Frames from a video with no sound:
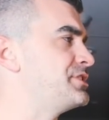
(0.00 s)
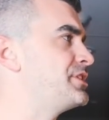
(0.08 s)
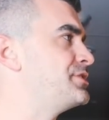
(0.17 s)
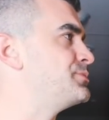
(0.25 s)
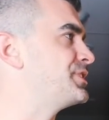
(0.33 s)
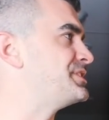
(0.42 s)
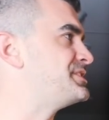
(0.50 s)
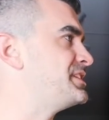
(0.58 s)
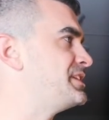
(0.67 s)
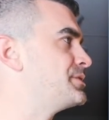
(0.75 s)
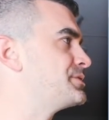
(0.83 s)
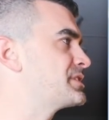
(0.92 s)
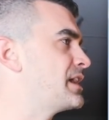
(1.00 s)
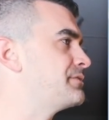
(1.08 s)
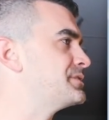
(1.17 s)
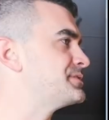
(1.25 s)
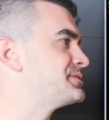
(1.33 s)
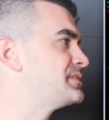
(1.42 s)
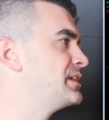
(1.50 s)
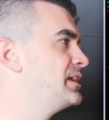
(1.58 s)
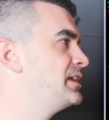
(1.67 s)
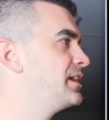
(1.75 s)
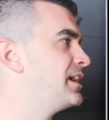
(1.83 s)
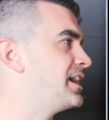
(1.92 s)
You couldn't really see those covers
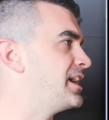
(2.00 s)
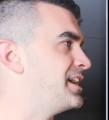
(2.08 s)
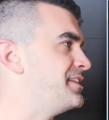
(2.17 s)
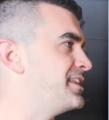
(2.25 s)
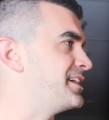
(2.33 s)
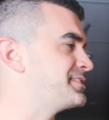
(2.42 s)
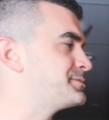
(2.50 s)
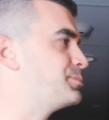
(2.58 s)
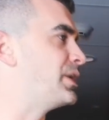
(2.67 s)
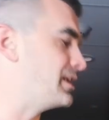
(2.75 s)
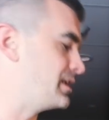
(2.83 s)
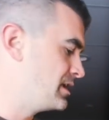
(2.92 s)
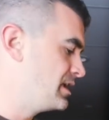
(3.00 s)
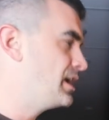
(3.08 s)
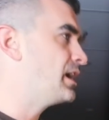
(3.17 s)
in this, but